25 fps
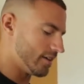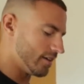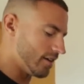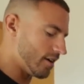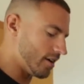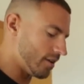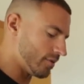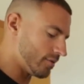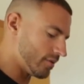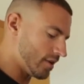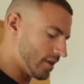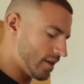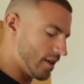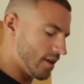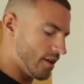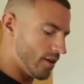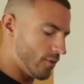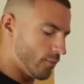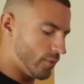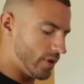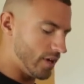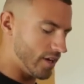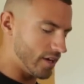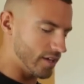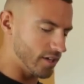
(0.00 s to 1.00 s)
No,
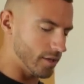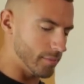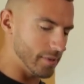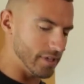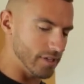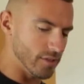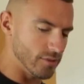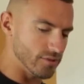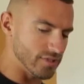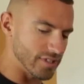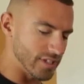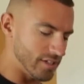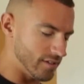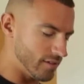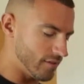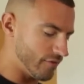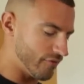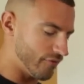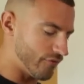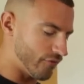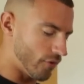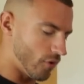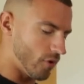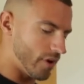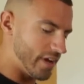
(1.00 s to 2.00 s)
we are gonna be
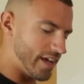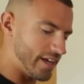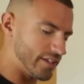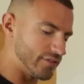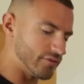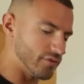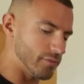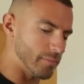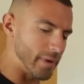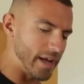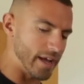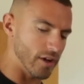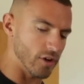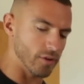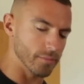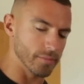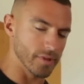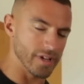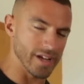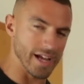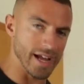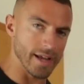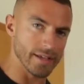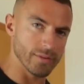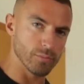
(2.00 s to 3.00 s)
using 4 eggs for my
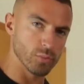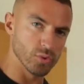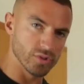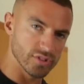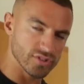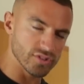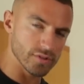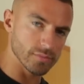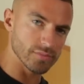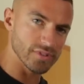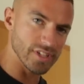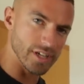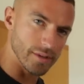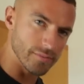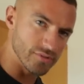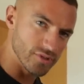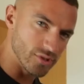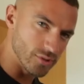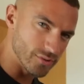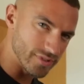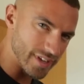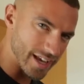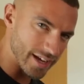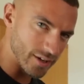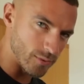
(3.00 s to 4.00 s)
omelette. I would sometimes
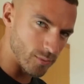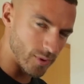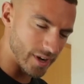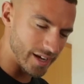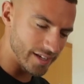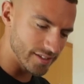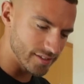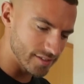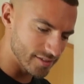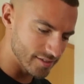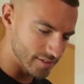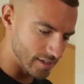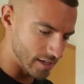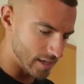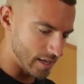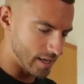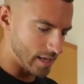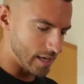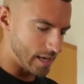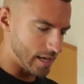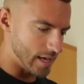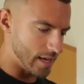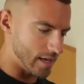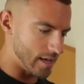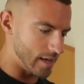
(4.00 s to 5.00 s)
use egg whites,
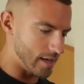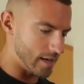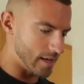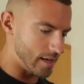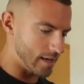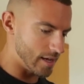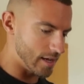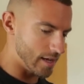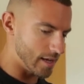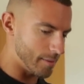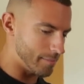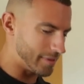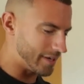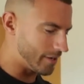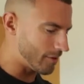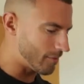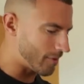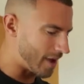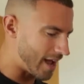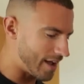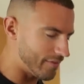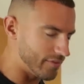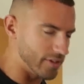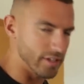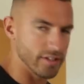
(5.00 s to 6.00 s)
but I
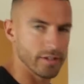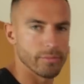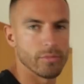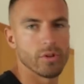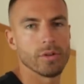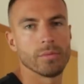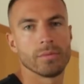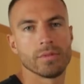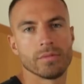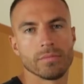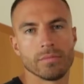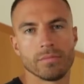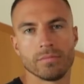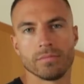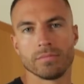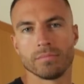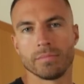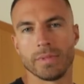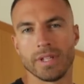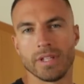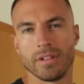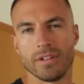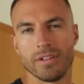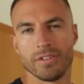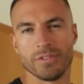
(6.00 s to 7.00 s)
don't have any at the moment
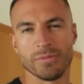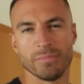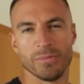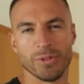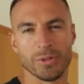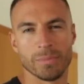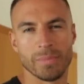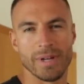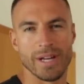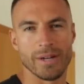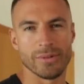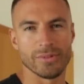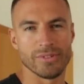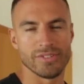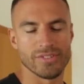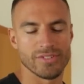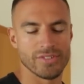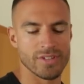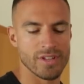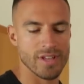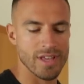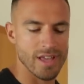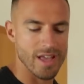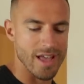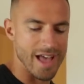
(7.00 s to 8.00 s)
because bulk
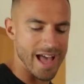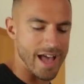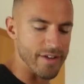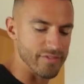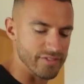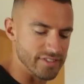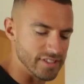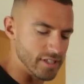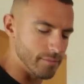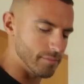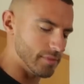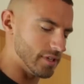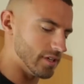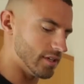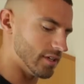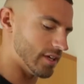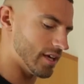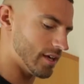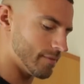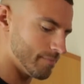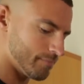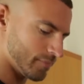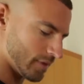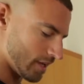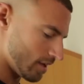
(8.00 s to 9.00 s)
powders haven't sent me it
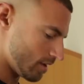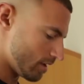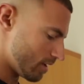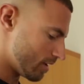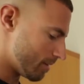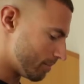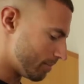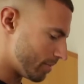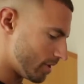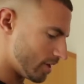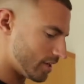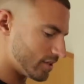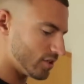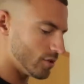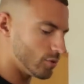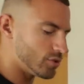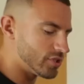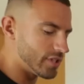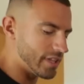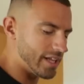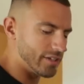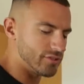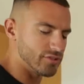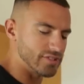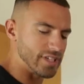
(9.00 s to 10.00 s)
yet. But
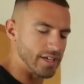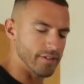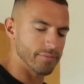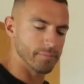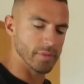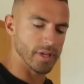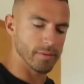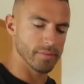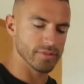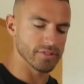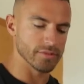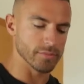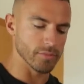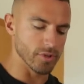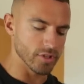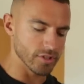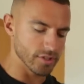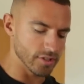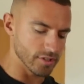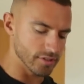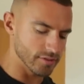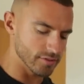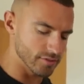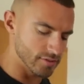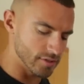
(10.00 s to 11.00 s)
usually I'll just have maybe some
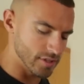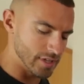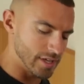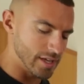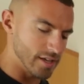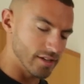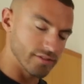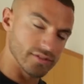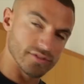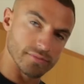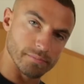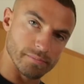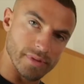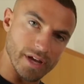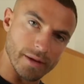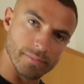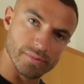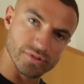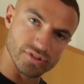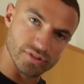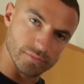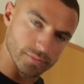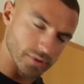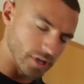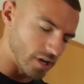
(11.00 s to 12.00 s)
onions, some
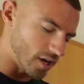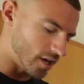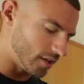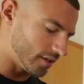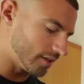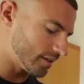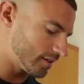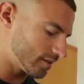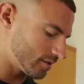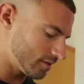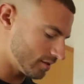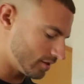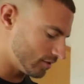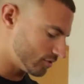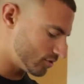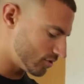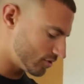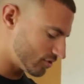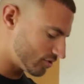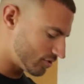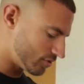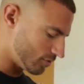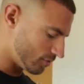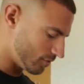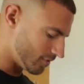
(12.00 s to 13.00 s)
pepper, some garlic,
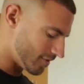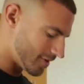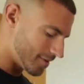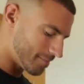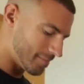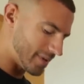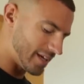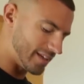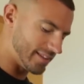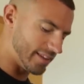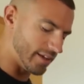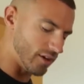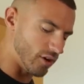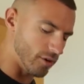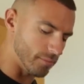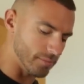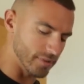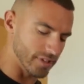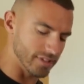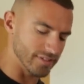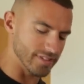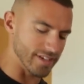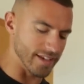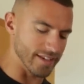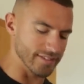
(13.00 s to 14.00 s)
just to make the
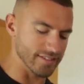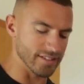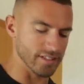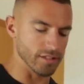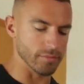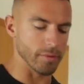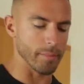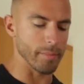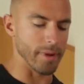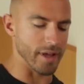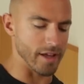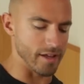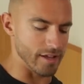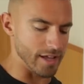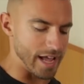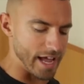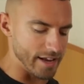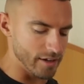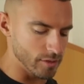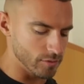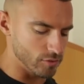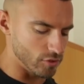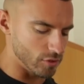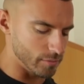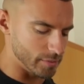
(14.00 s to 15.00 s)
omelette taste a little bit better. I
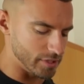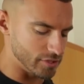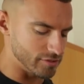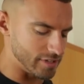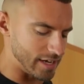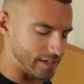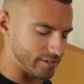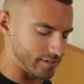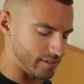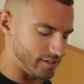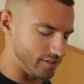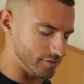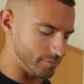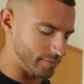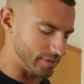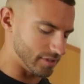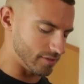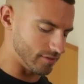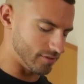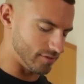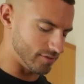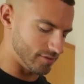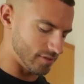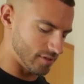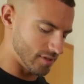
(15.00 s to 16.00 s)
don't normally track these
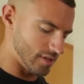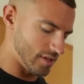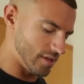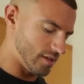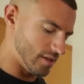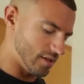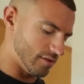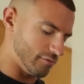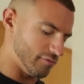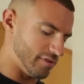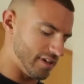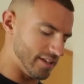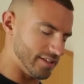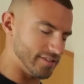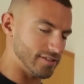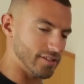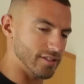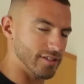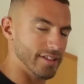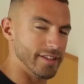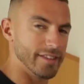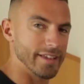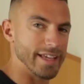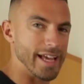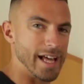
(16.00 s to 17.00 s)
because
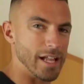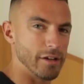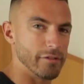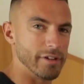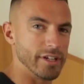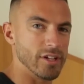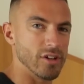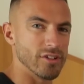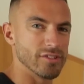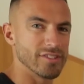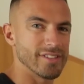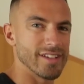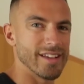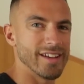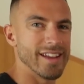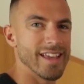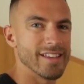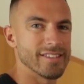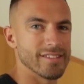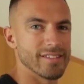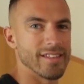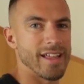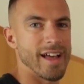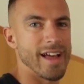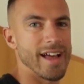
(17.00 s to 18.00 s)
realistically the calorie content
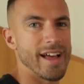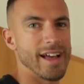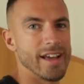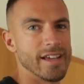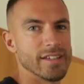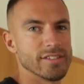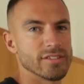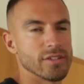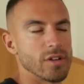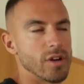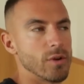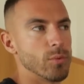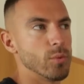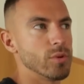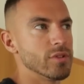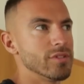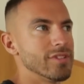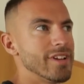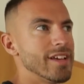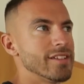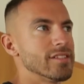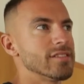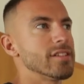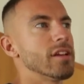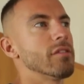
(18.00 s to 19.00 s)
isn't that high, so I
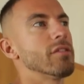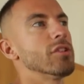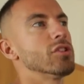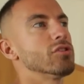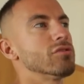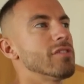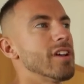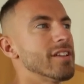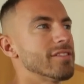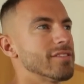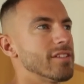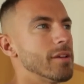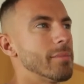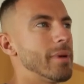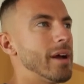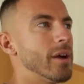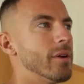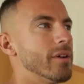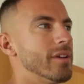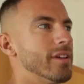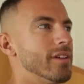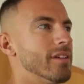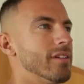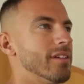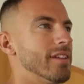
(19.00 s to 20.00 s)
wouldn't necessarily stress
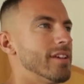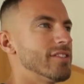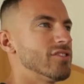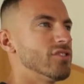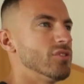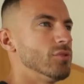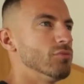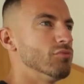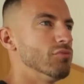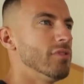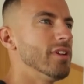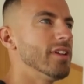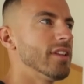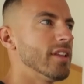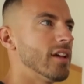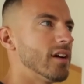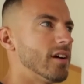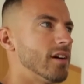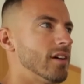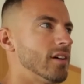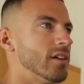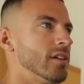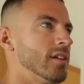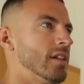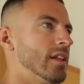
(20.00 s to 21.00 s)
about it unless you really
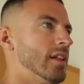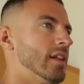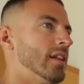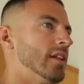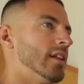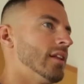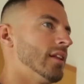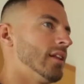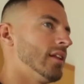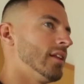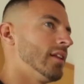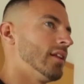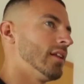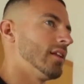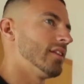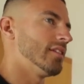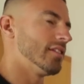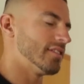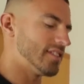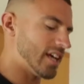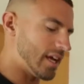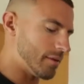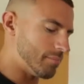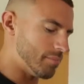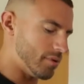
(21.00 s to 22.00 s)
are
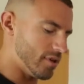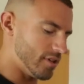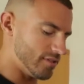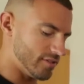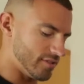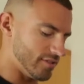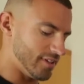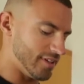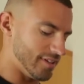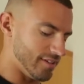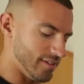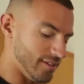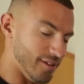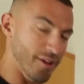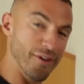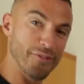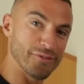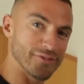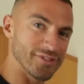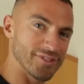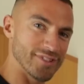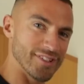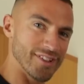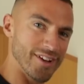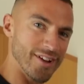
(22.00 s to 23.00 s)
the type of person that
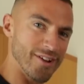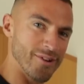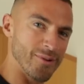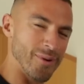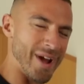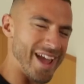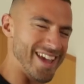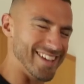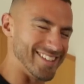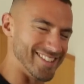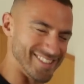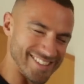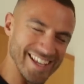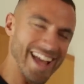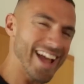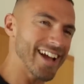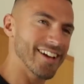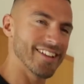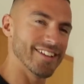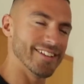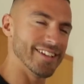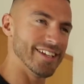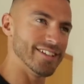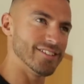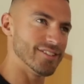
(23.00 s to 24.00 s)
loves to know
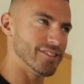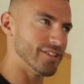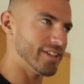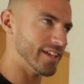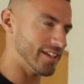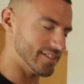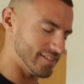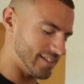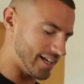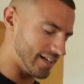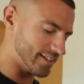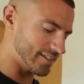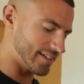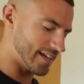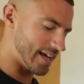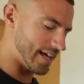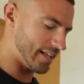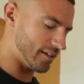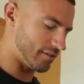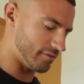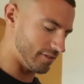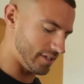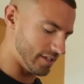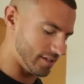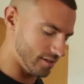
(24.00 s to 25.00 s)
exactly to the exact
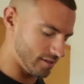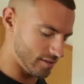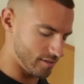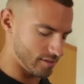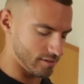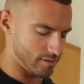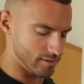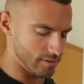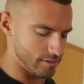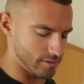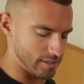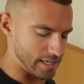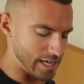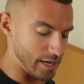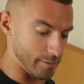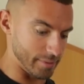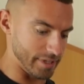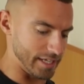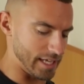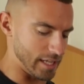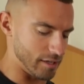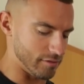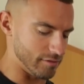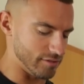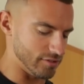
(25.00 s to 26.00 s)
calorie, how
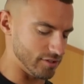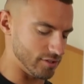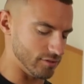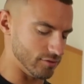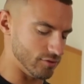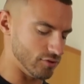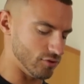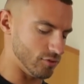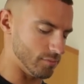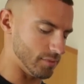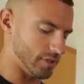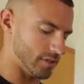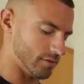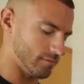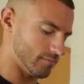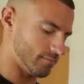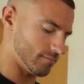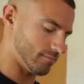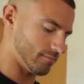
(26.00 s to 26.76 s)
many calories you're consuming.